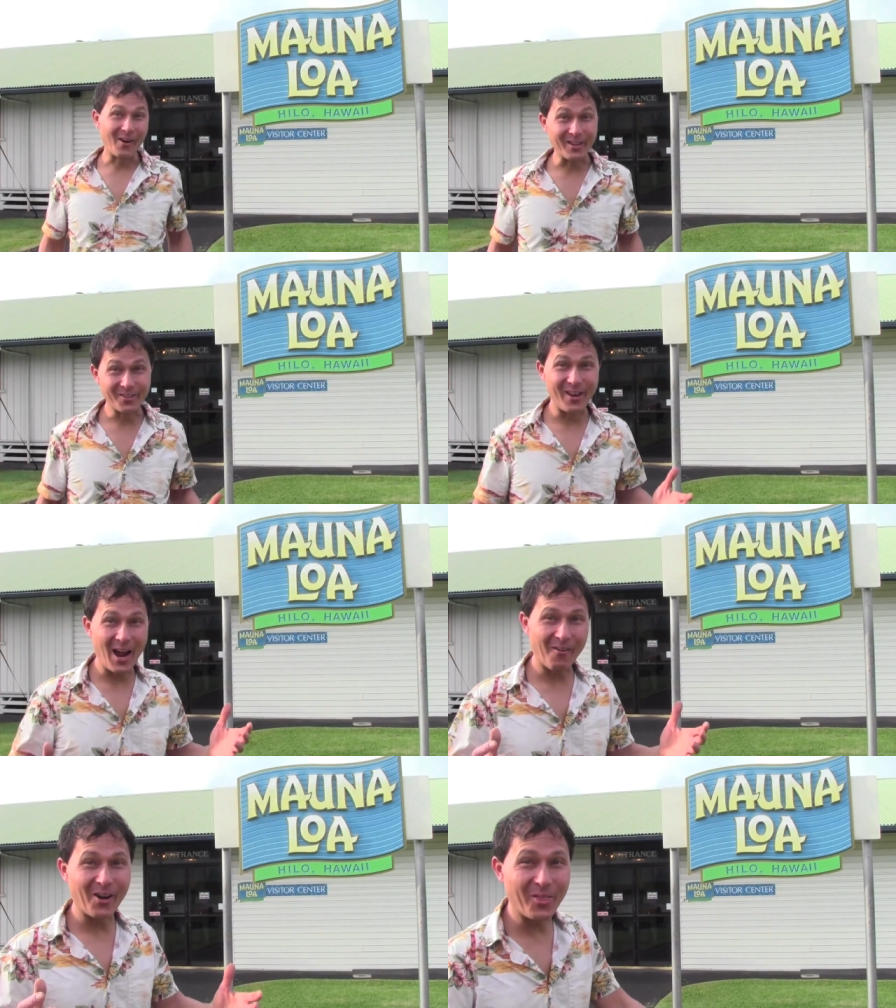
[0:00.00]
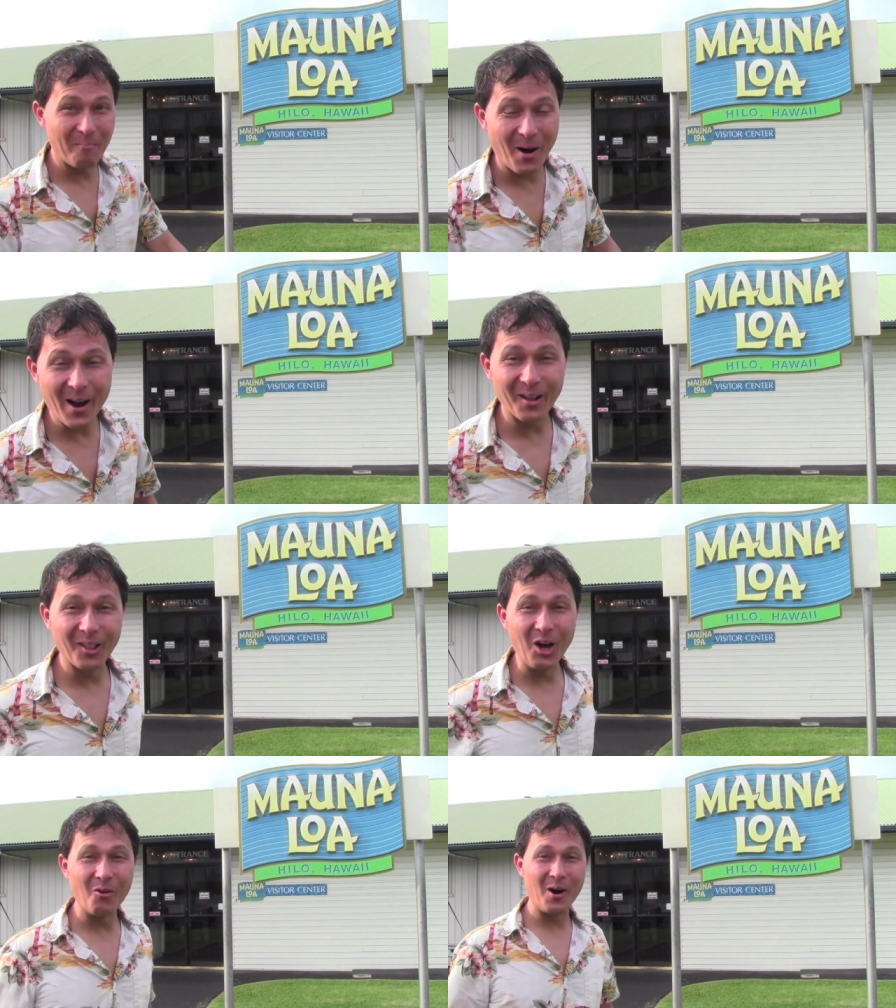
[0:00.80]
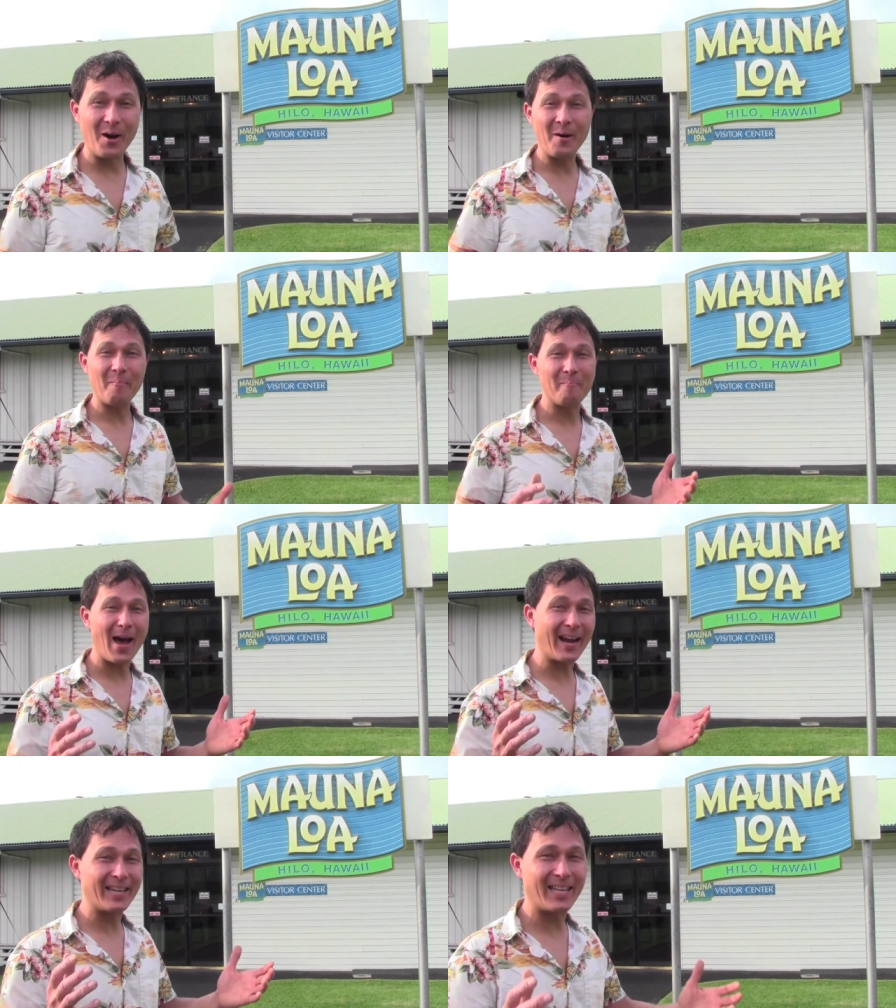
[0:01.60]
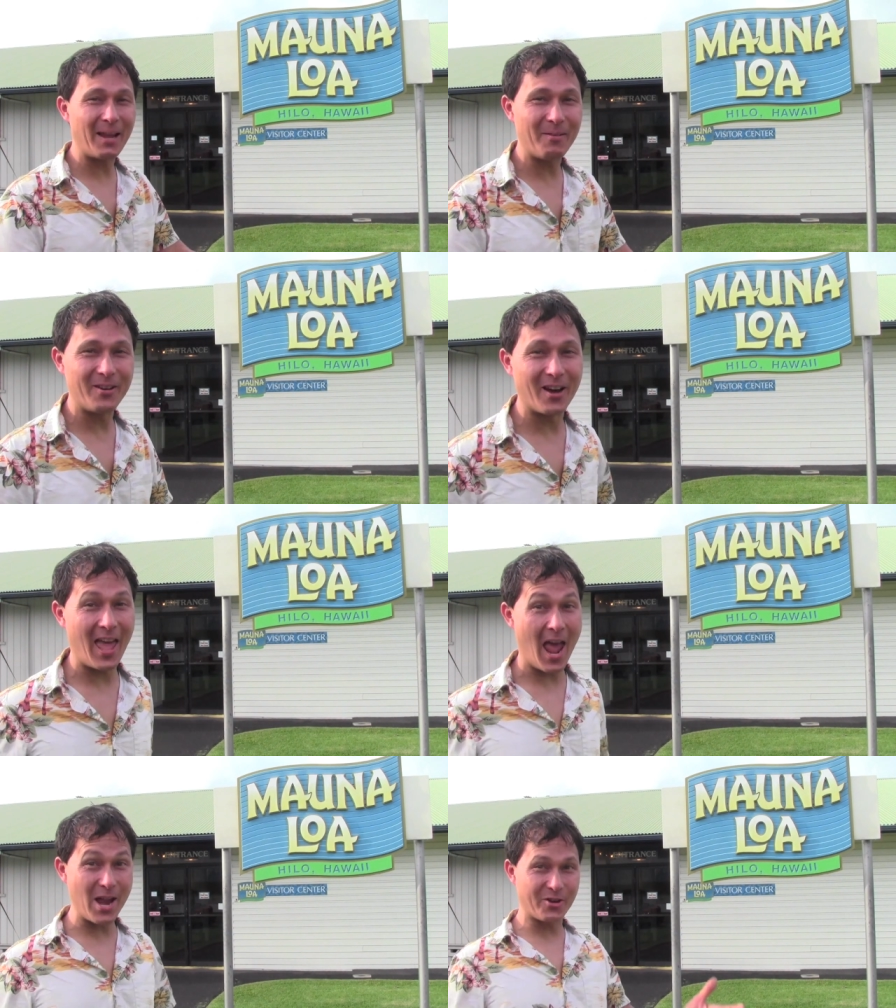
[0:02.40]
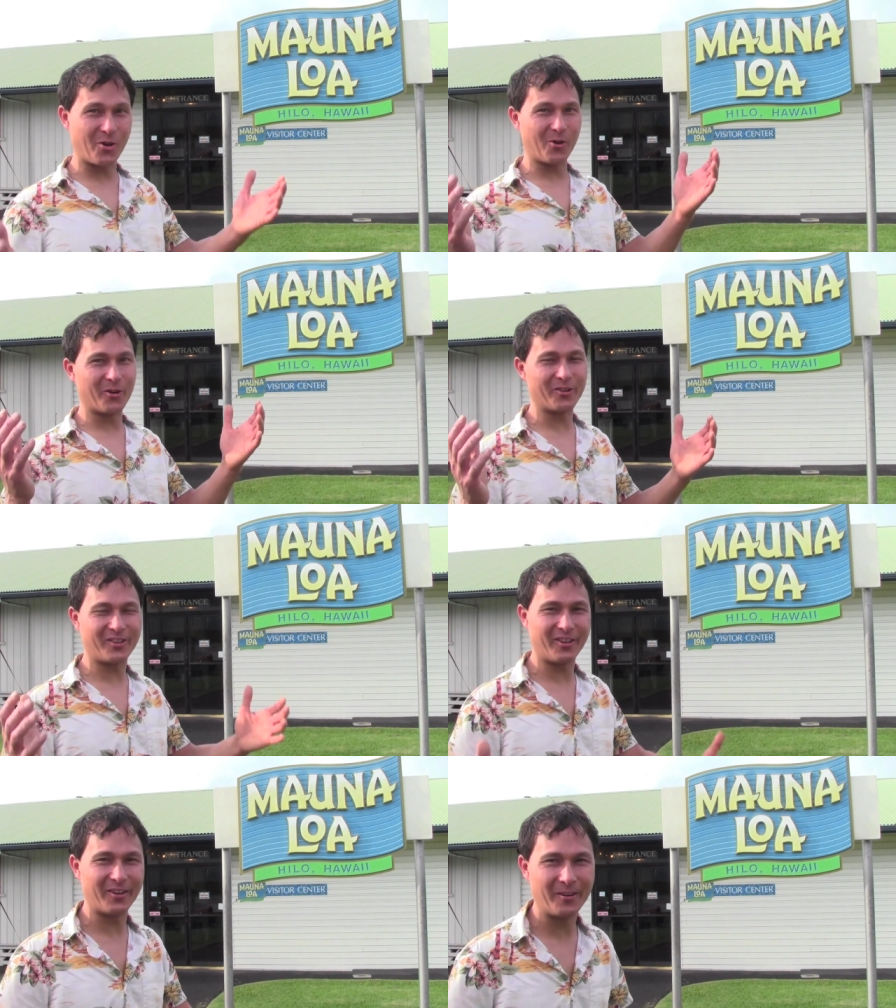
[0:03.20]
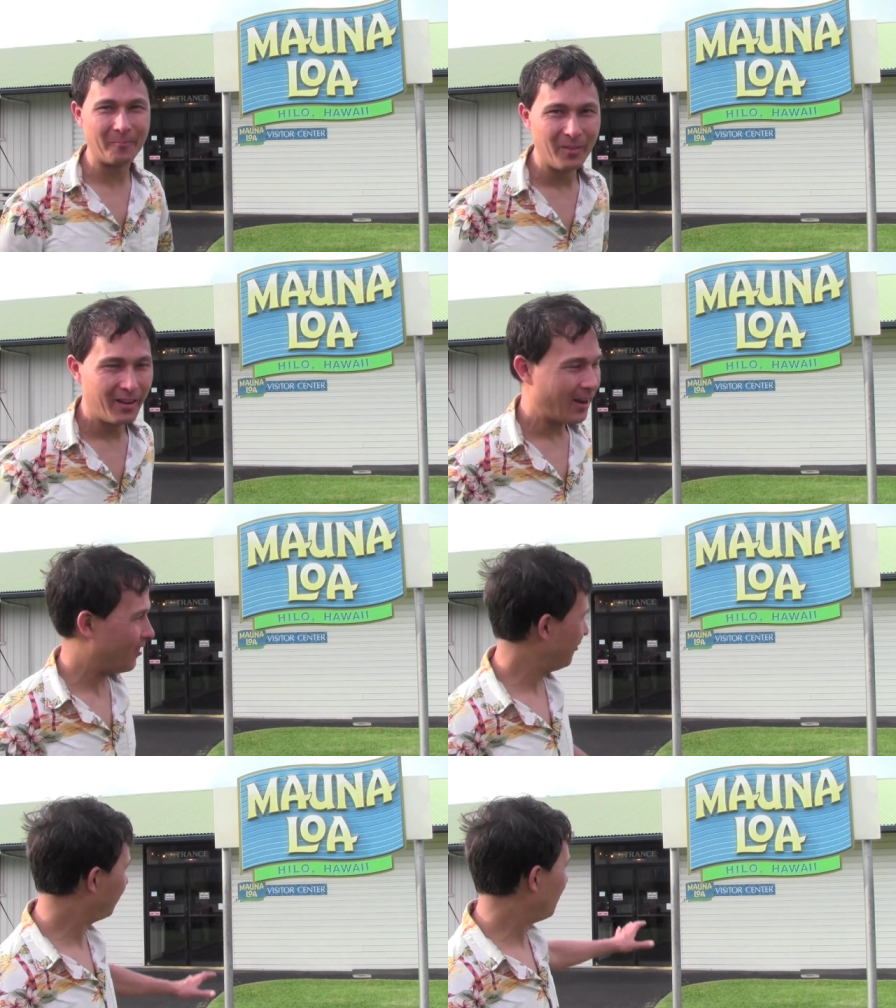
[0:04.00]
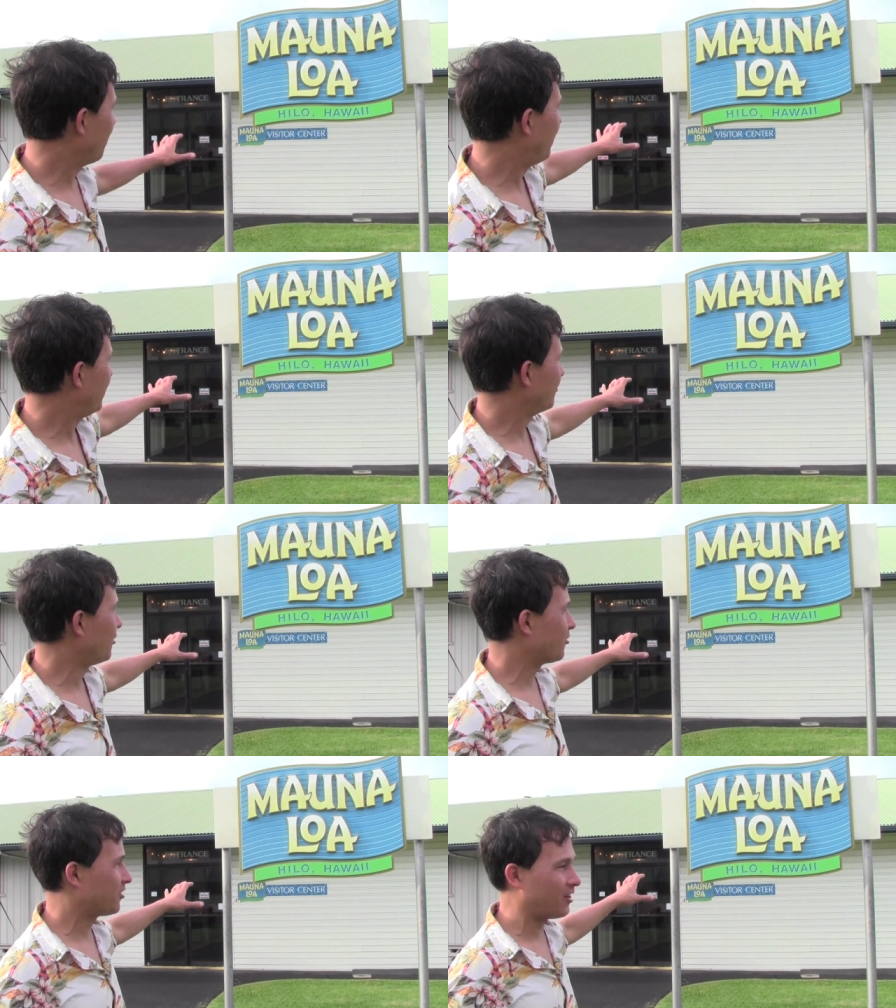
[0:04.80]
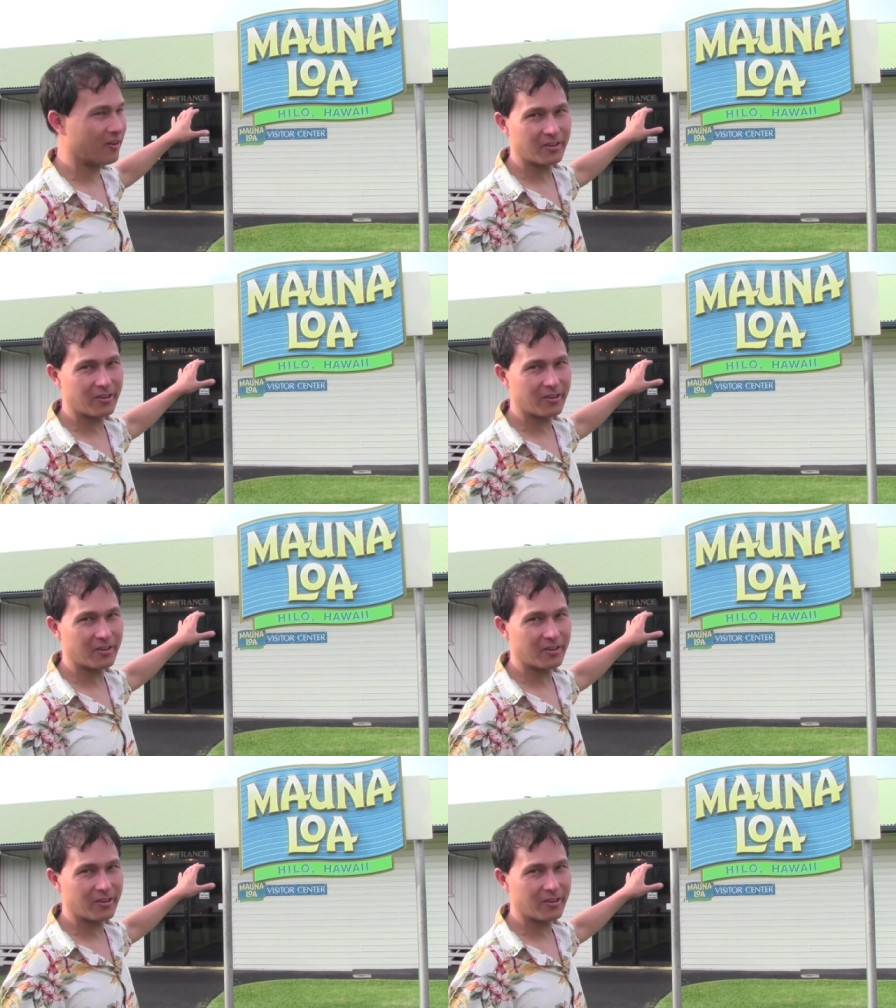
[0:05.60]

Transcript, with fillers: All right, so now we're at the Mauna Loa Macadamia Nut headquarters here, and this is their visitor center.